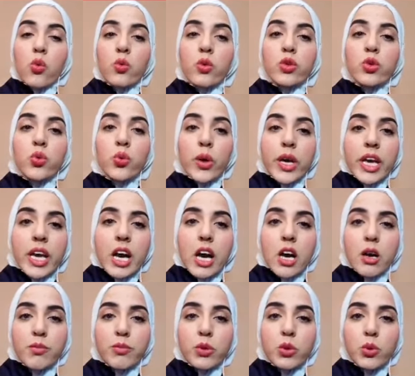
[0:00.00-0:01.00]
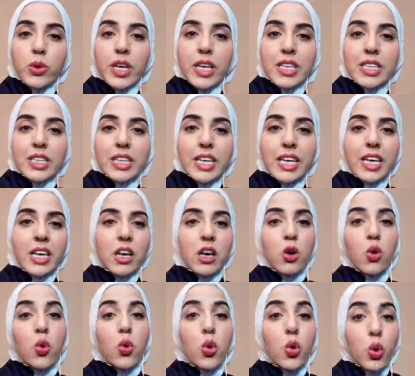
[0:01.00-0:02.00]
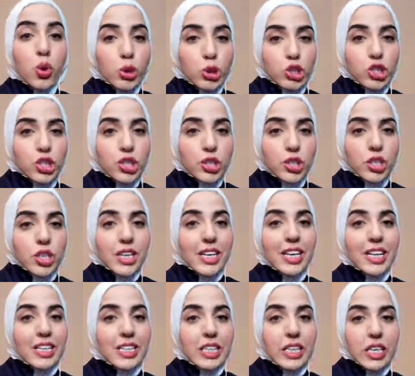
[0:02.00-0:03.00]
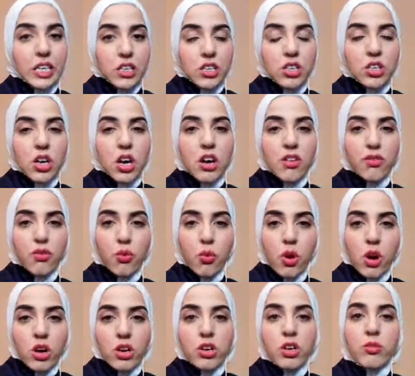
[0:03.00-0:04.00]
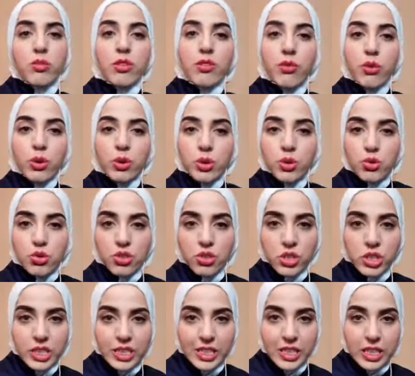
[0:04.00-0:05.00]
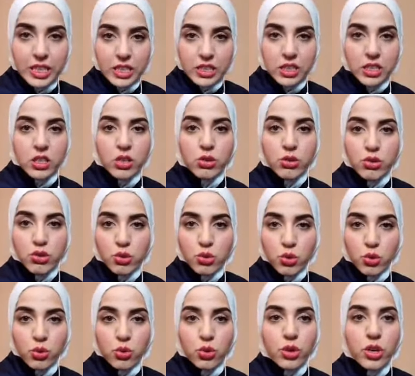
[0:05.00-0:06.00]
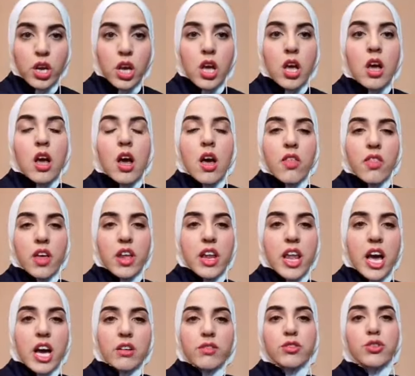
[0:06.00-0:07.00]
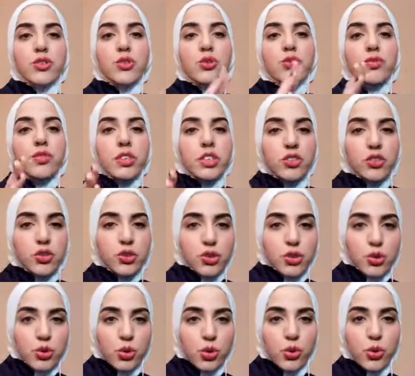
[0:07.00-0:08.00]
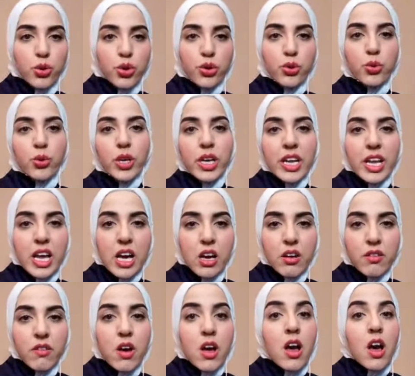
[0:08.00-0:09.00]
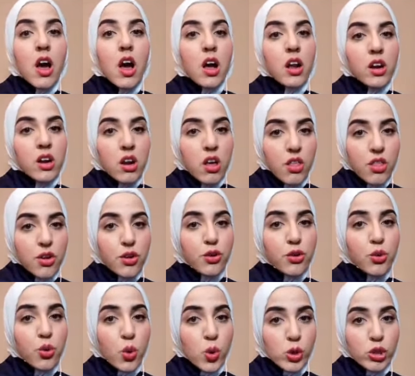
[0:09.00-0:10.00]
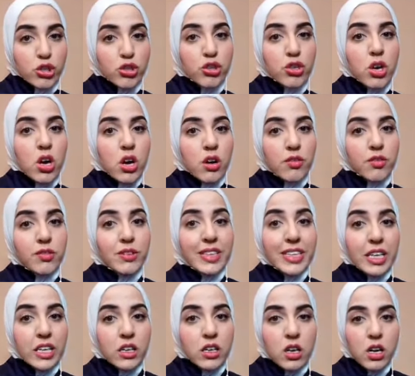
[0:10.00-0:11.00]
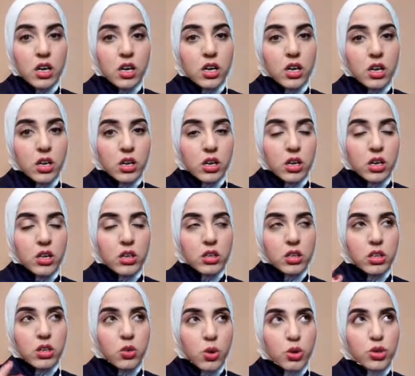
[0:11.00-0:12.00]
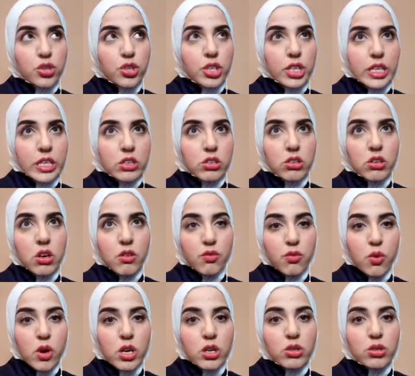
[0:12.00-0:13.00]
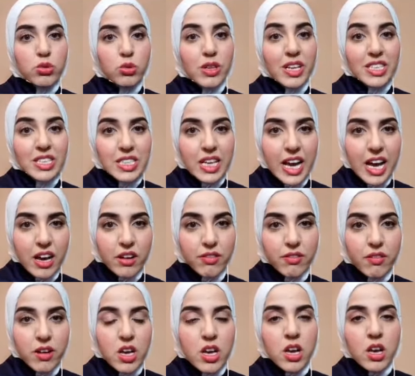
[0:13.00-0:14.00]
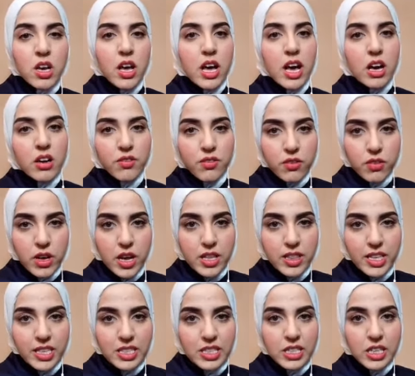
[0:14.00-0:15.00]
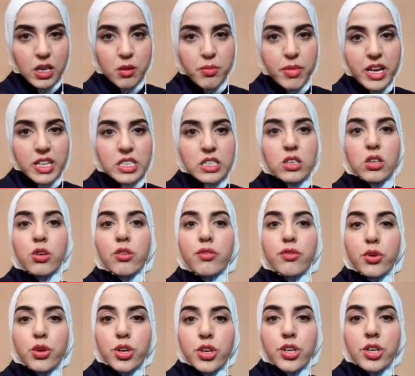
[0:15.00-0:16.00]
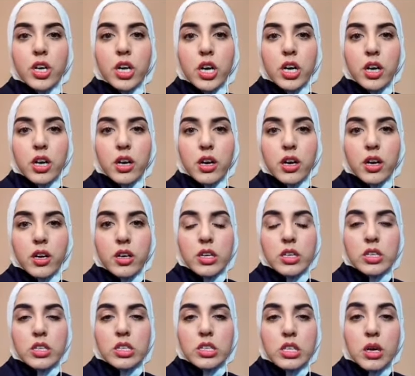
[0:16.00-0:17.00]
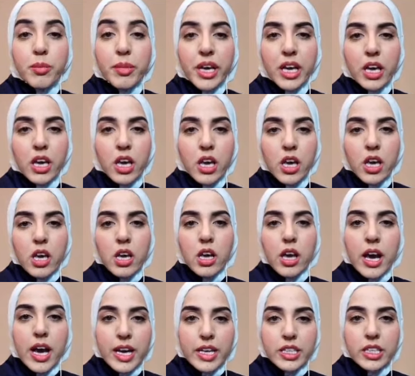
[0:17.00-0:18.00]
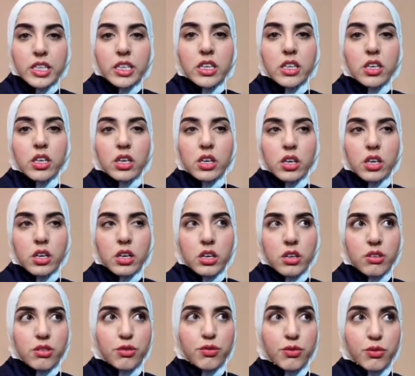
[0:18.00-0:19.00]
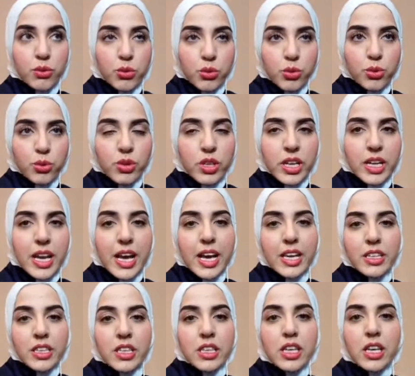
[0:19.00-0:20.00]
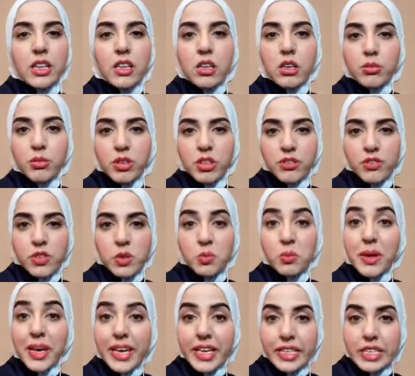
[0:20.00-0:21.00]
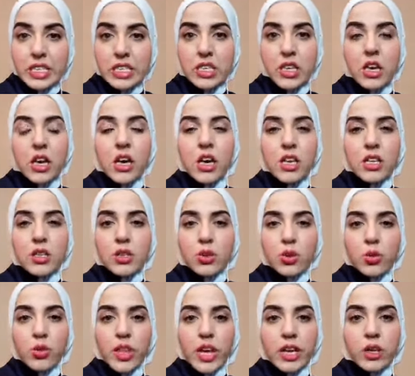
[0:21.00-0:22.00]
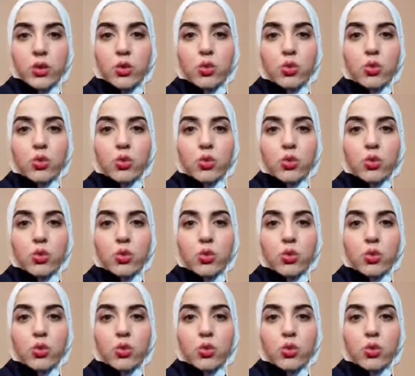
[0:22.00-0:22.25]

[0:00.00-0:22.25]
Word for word: when you wake up, you can take quarter a liter of water before you start eating your suhoor. And then after you finish your suhoor, you can have another quarter of liter, uh, quarter liter of water. So that's half, half, and that's the capacity of your uh, stomach. Adding uh, the food and adding a little bit of space so that